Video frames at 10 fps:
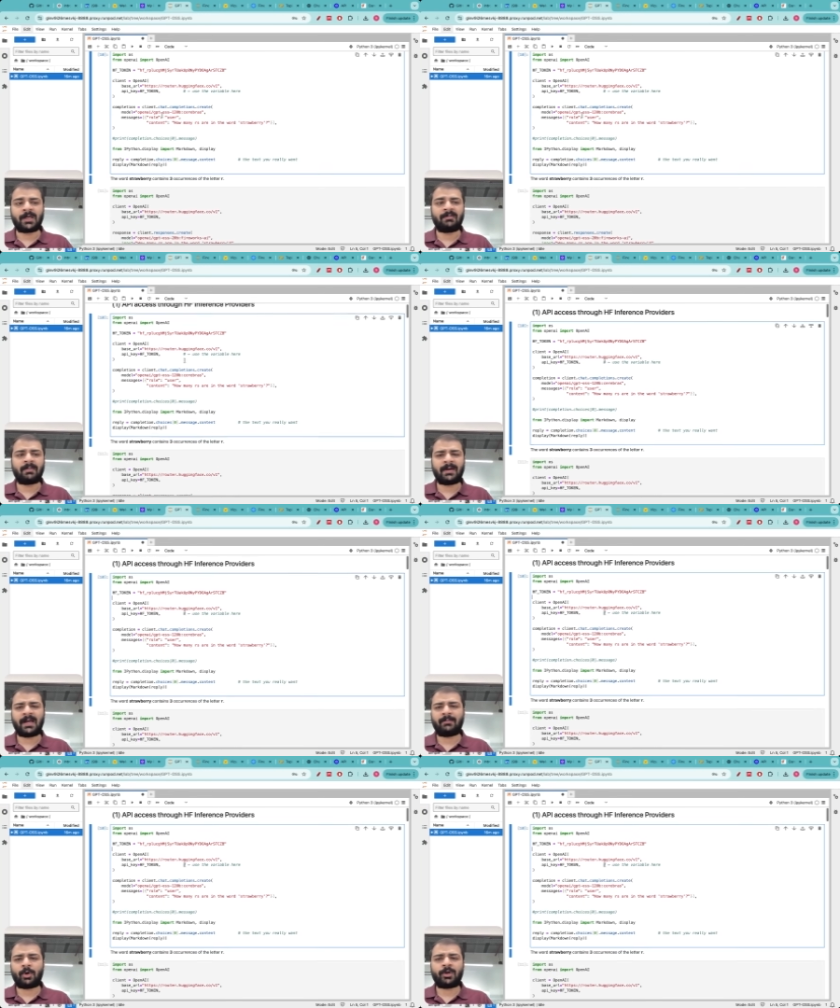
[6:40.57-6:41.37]
Remember,
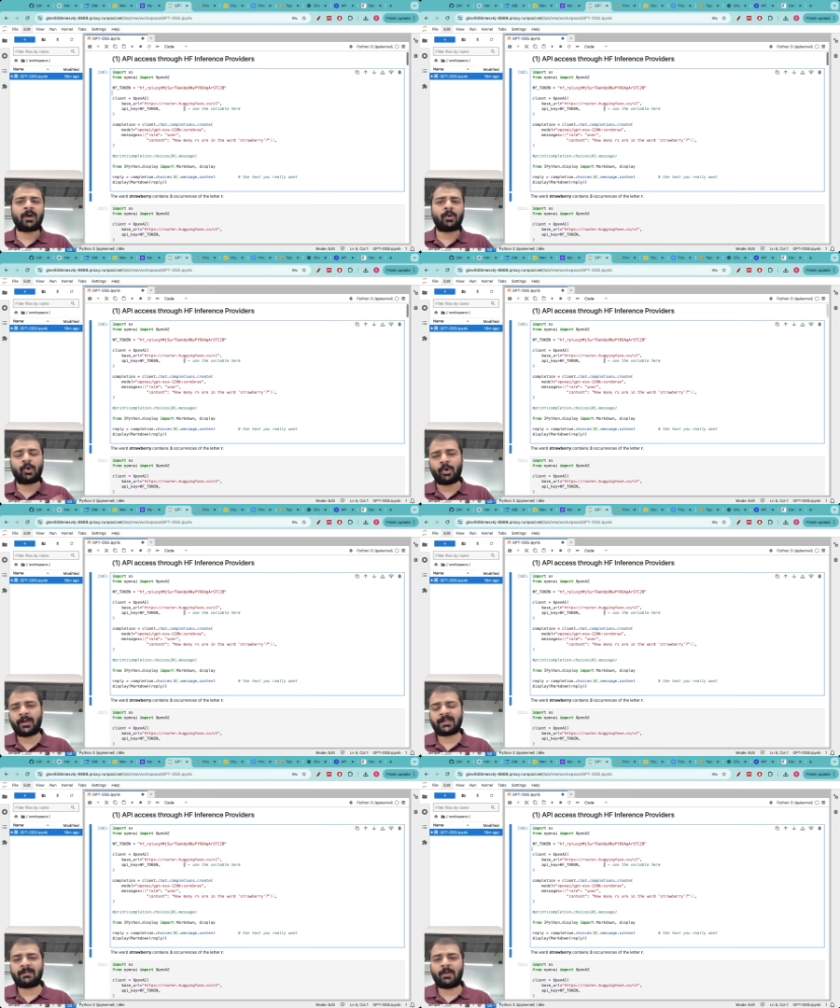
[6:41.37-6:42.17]
I'm not
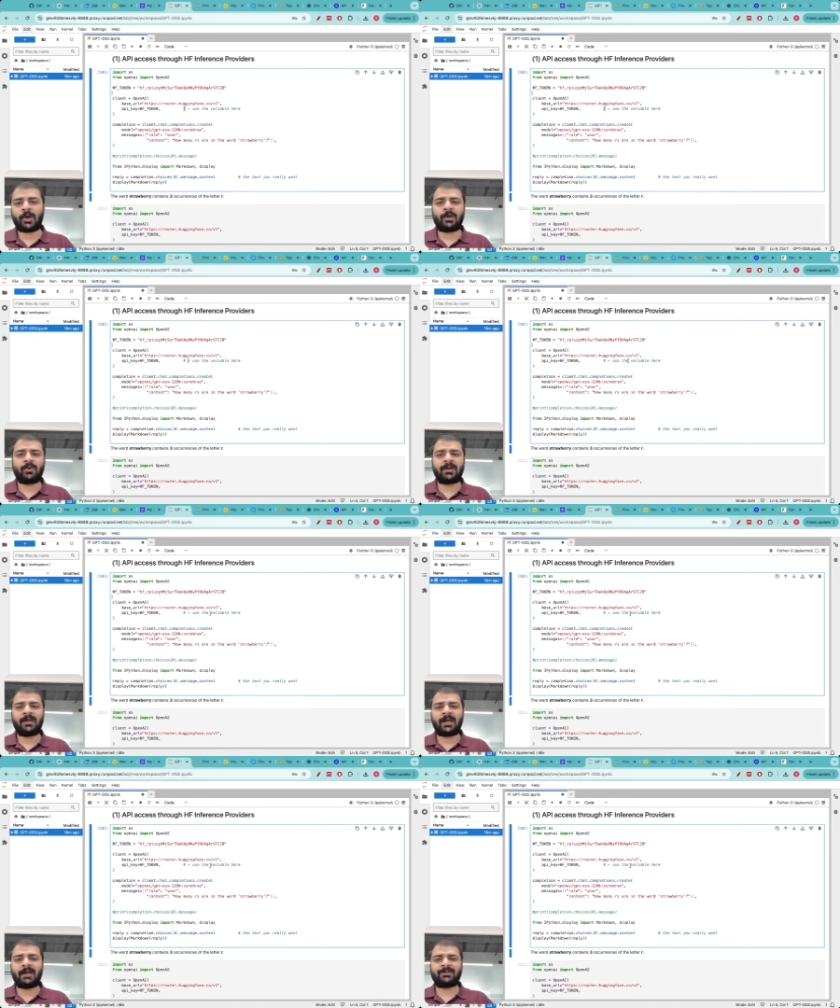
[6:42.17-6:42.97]
downloading the model over
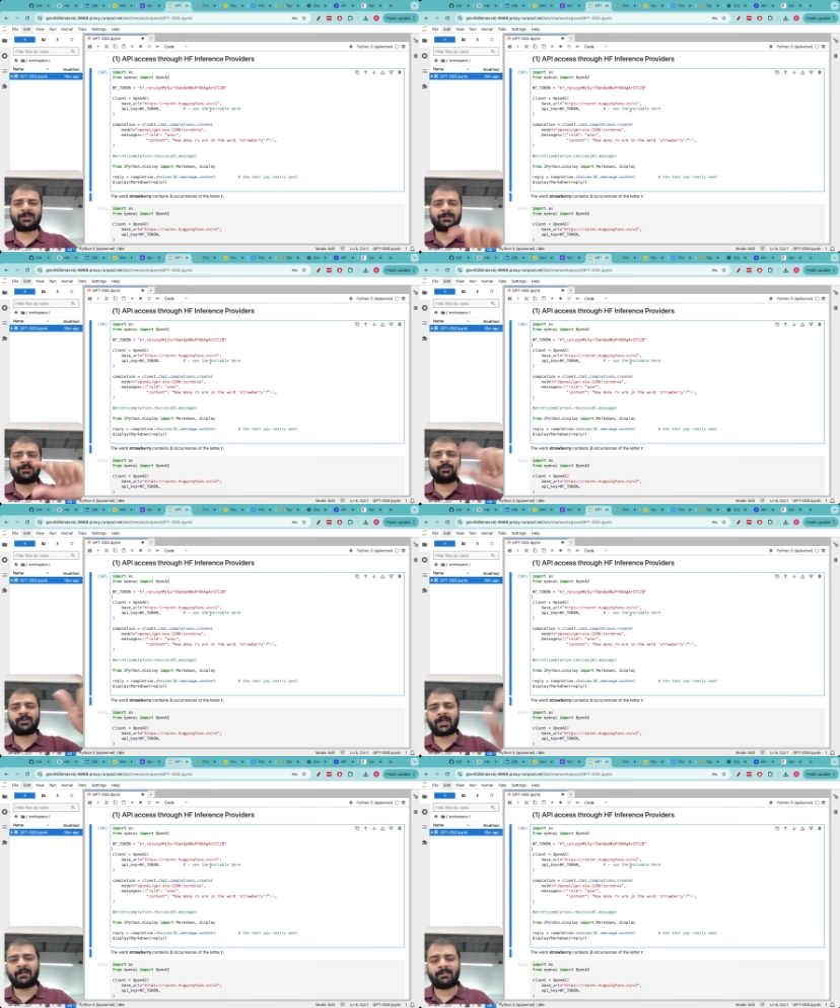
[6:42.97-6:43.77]
here. I'm just
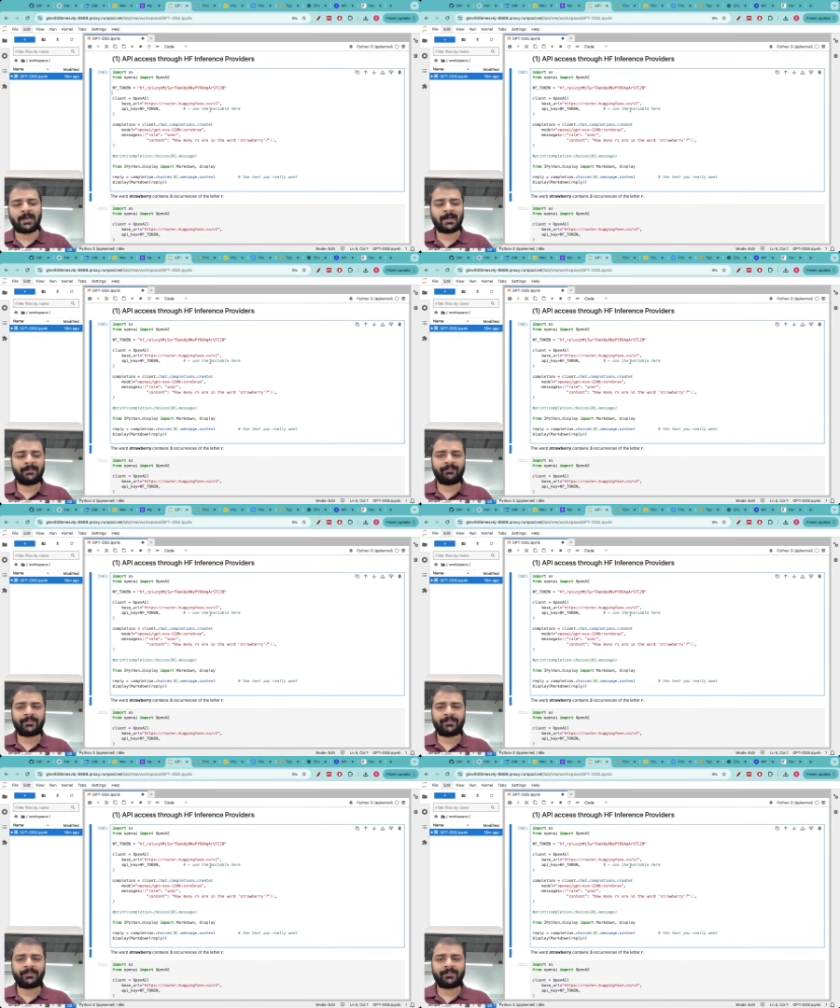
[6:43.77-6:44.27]
using API.